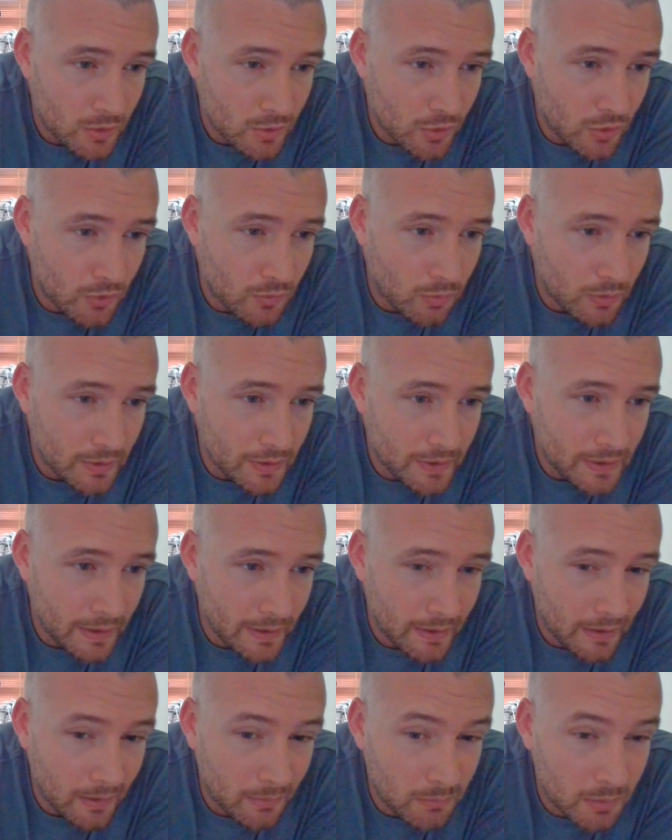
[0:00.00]
just want to
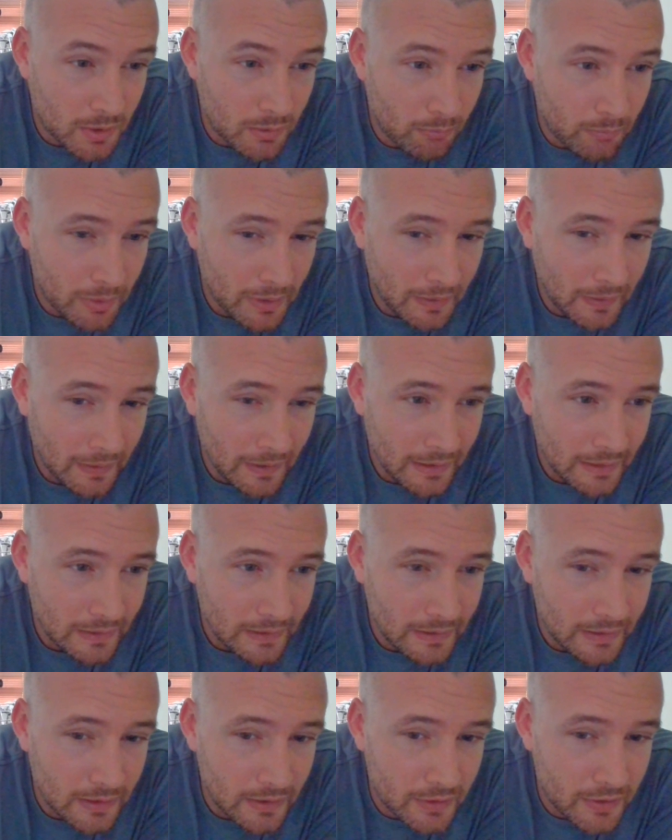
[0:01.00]
say I'm
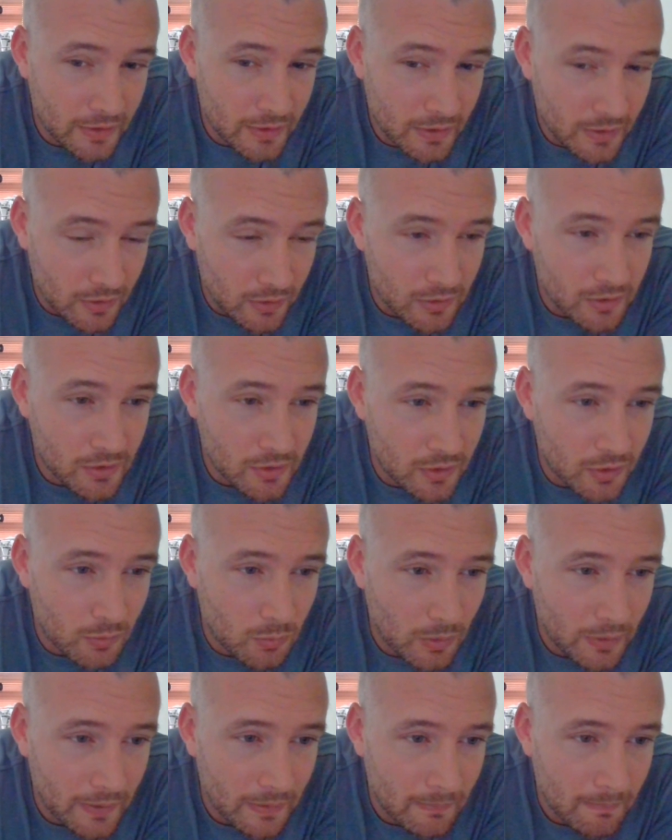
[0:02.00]
completely disgusted
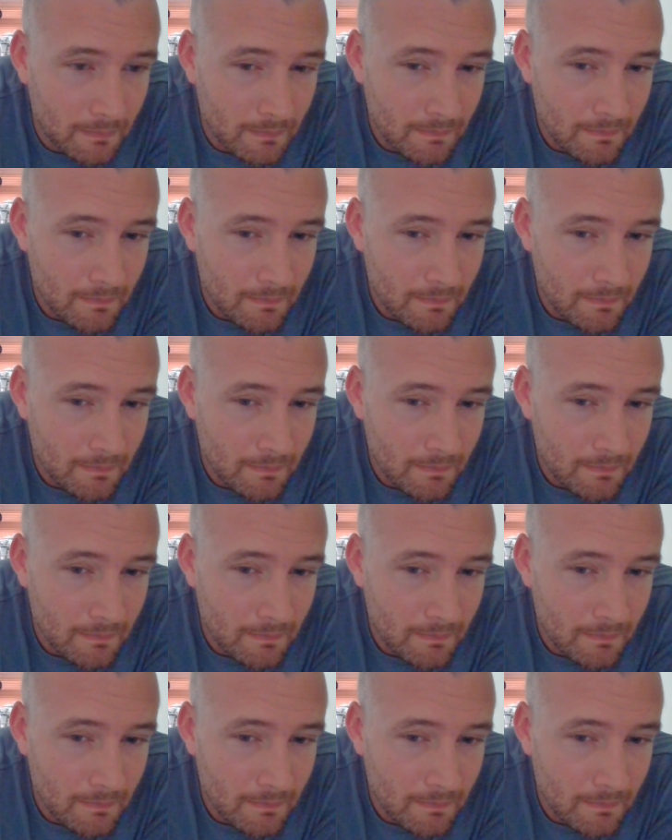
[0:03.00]
with it.